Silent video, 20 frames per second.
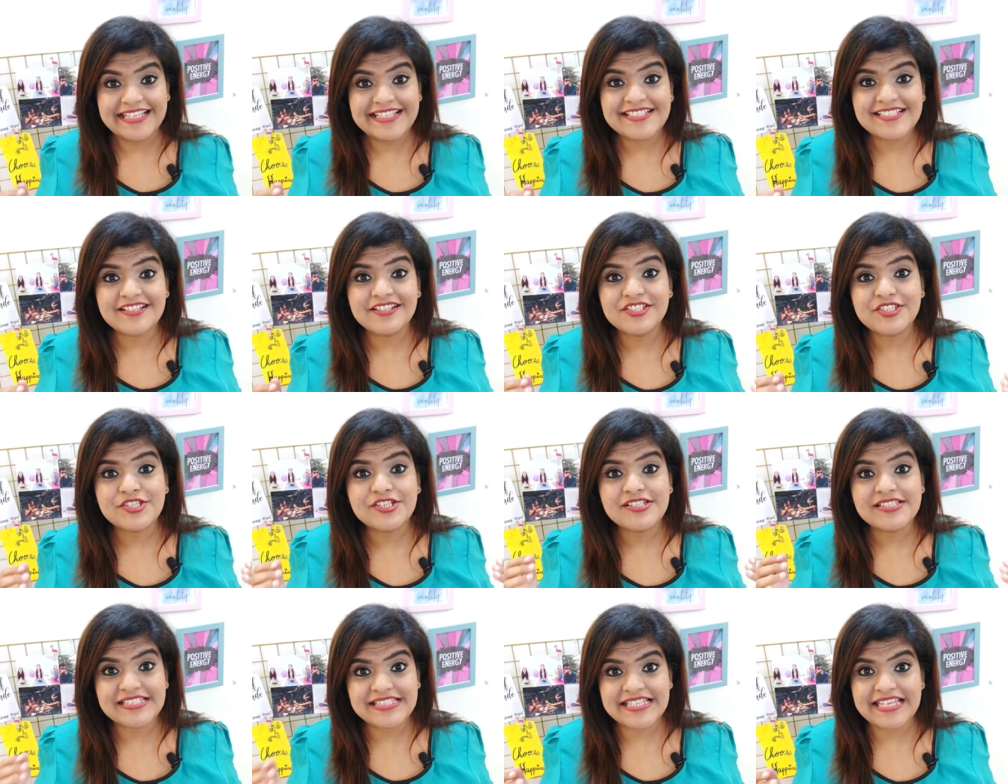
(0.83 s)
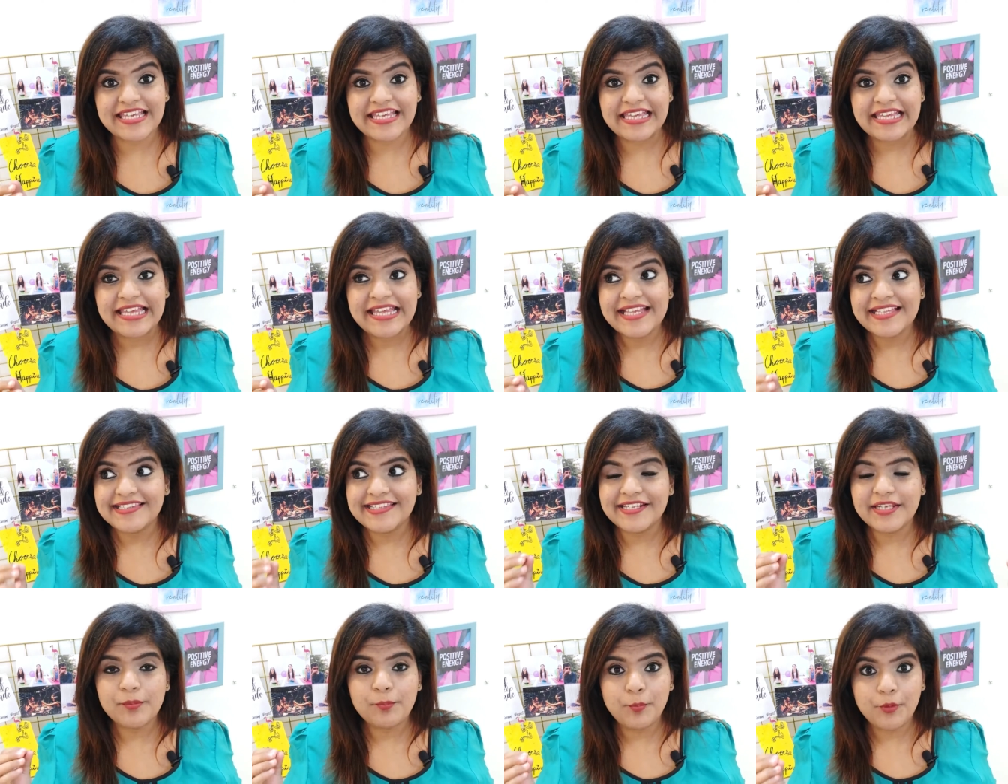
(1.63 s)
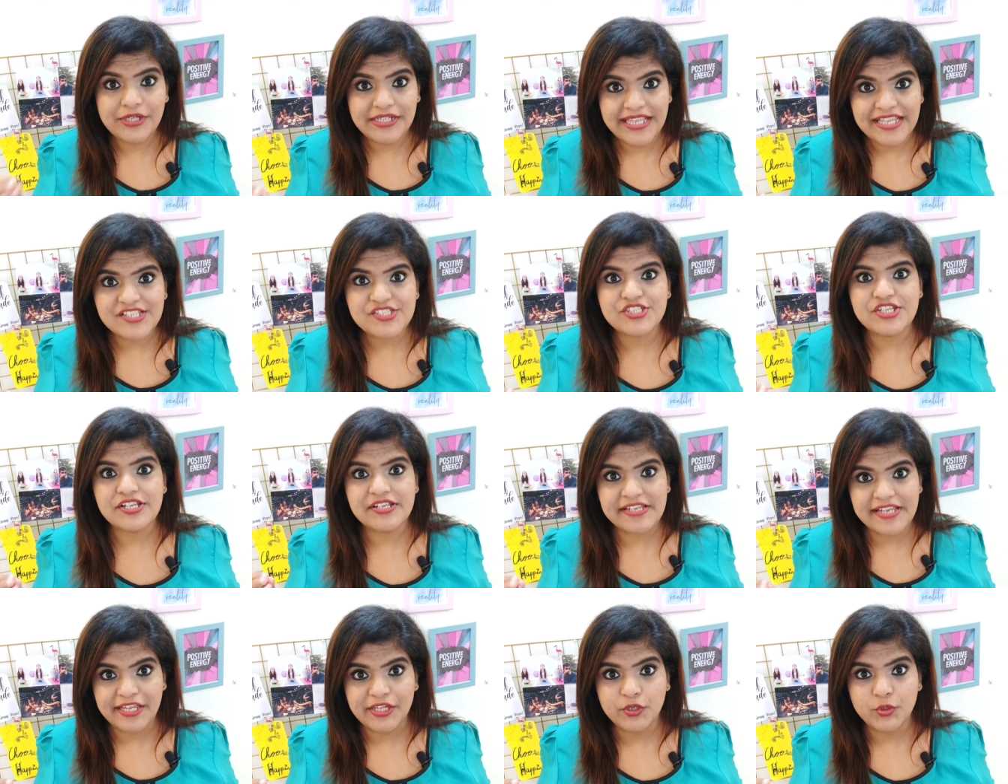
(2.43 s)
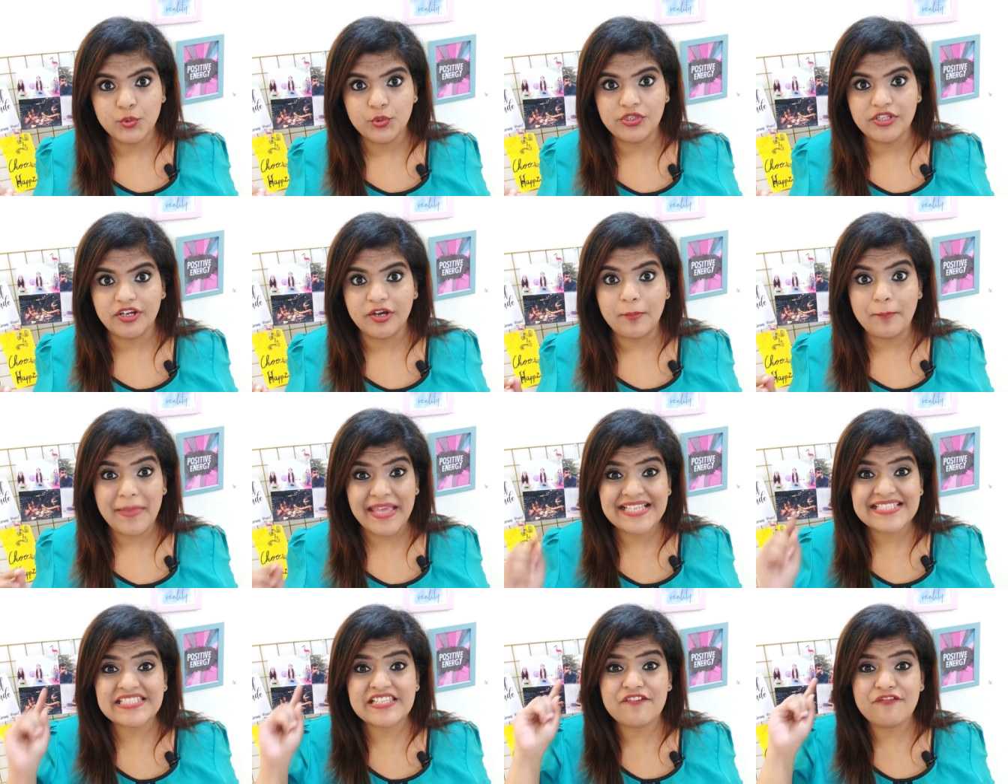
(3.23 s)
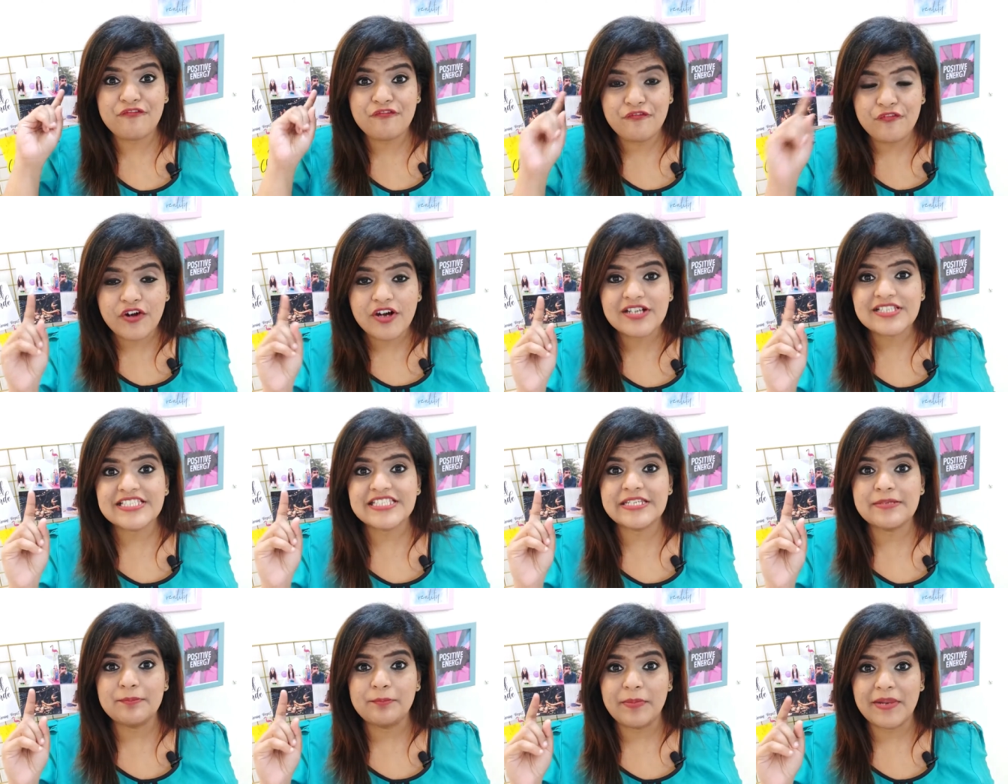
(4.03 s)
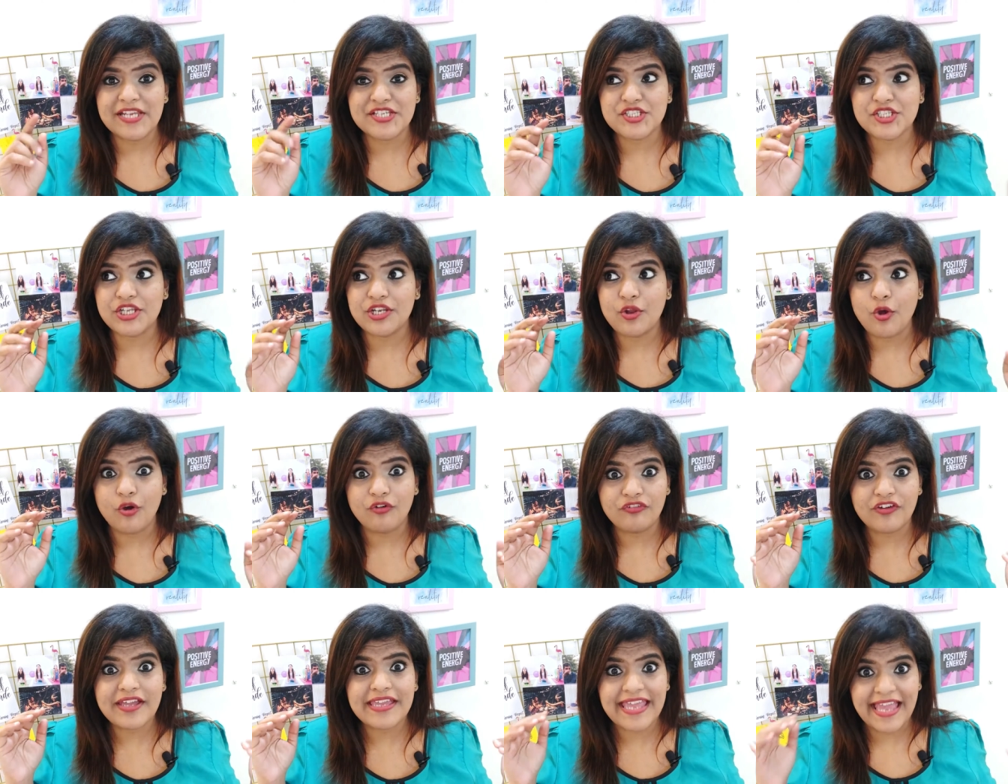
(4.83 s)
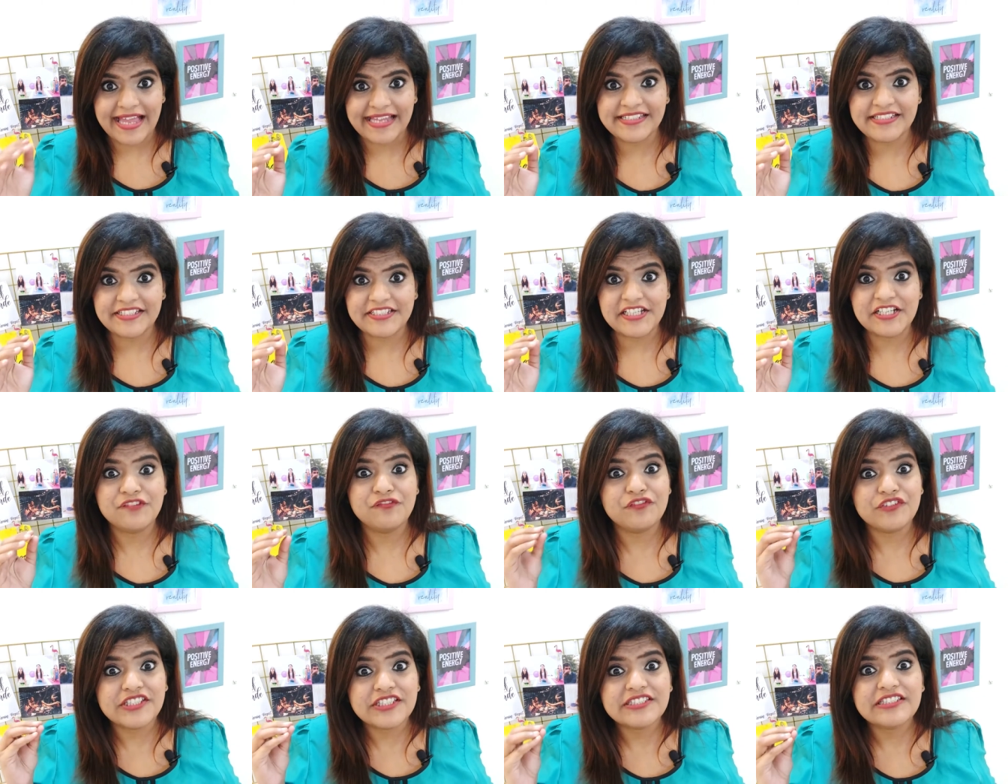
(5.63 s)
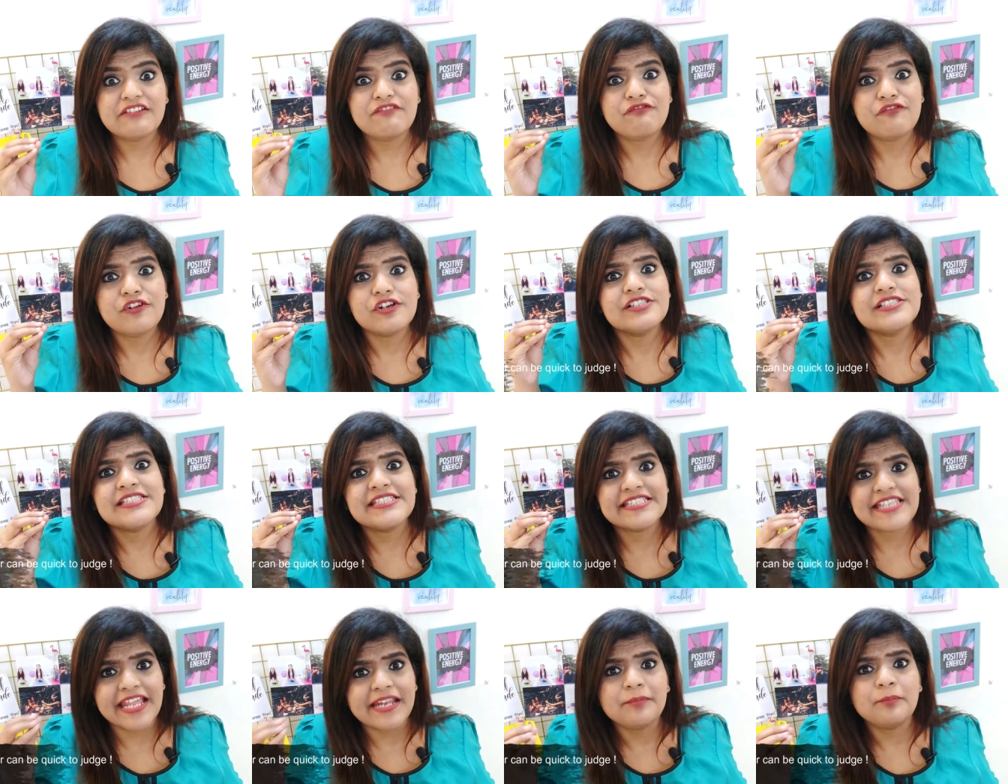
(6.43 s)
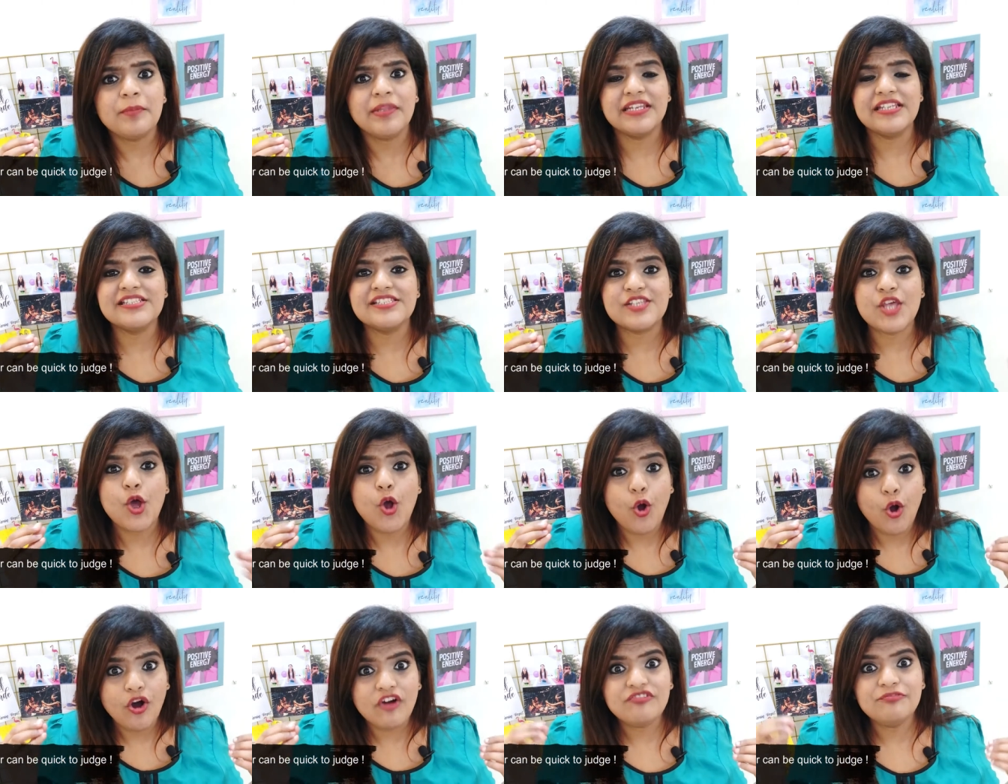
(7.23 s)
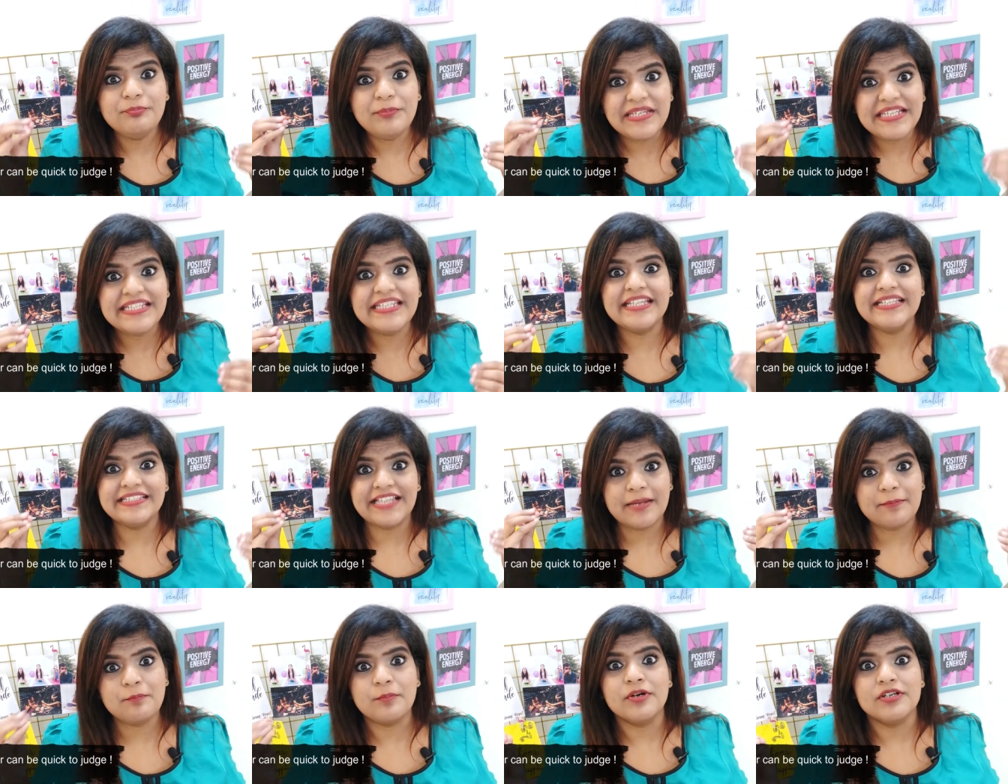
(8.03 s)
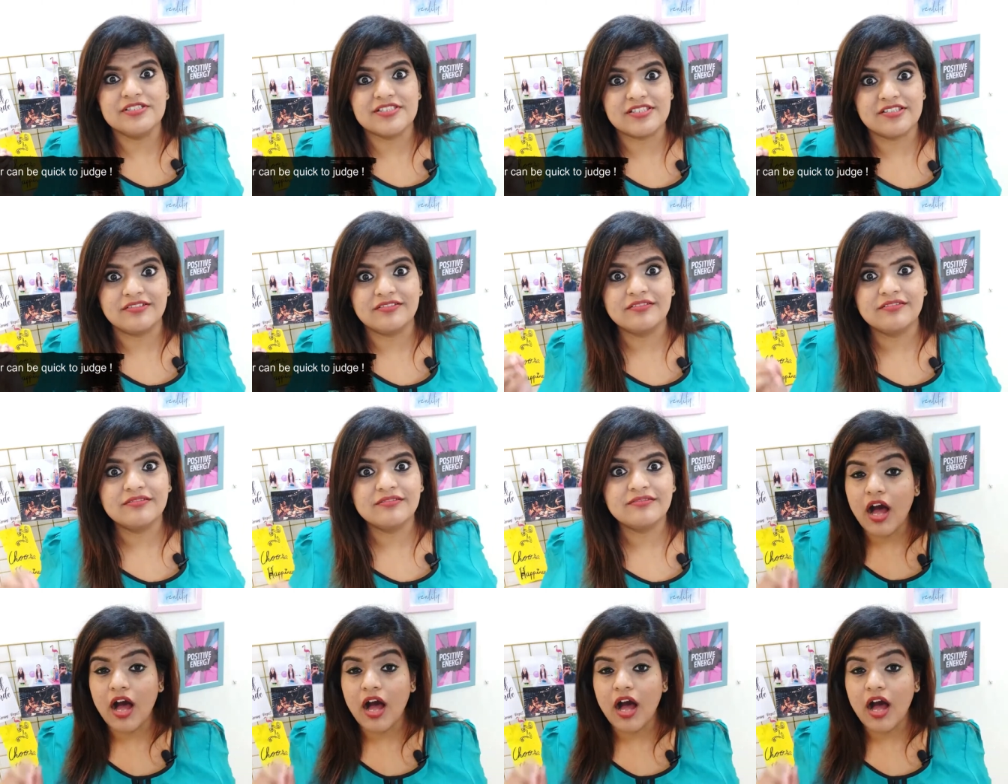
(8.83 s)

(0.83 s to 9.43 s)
Researchers say that a potential recruiter makes the first impression of a candidate within the first 10 minutes of meeting that person.